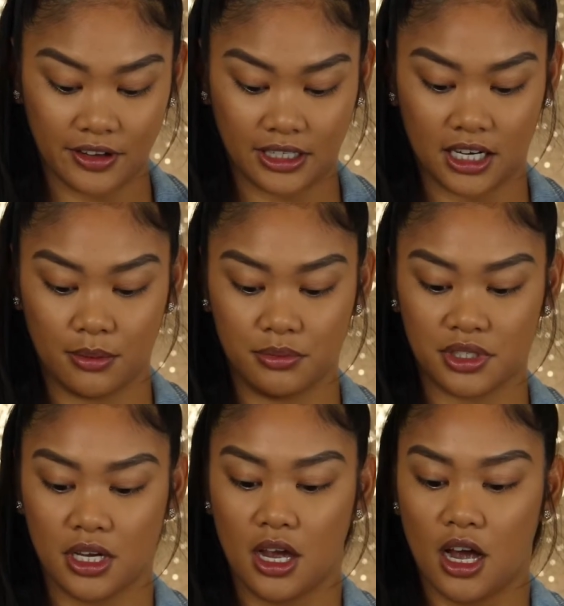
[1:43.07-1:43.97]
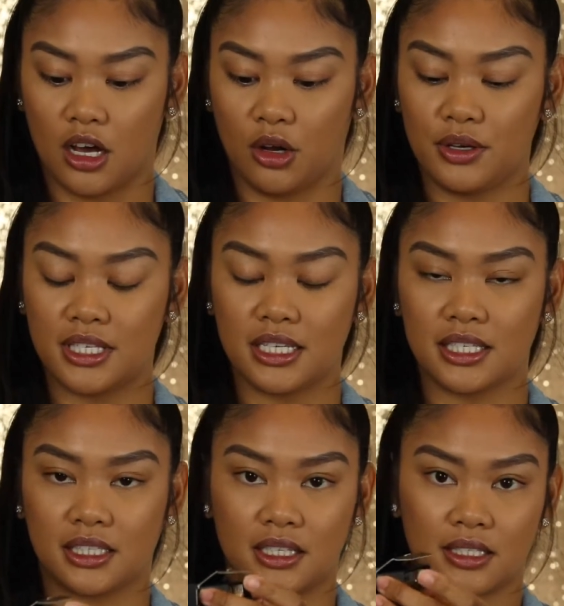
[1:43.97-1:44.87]
It always has
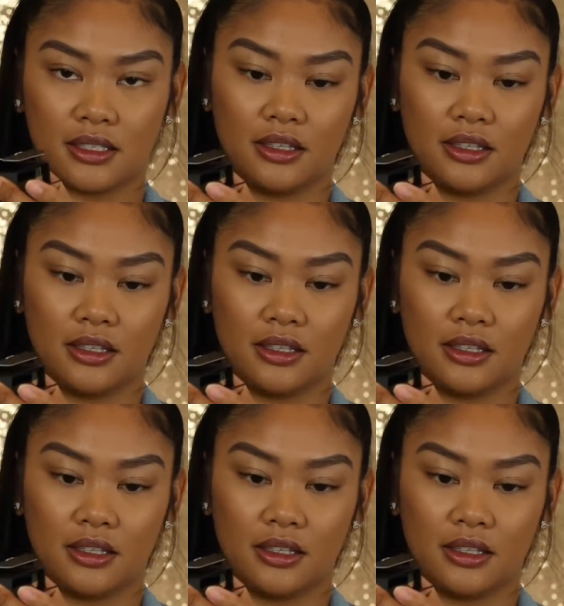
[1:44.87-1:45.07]
like this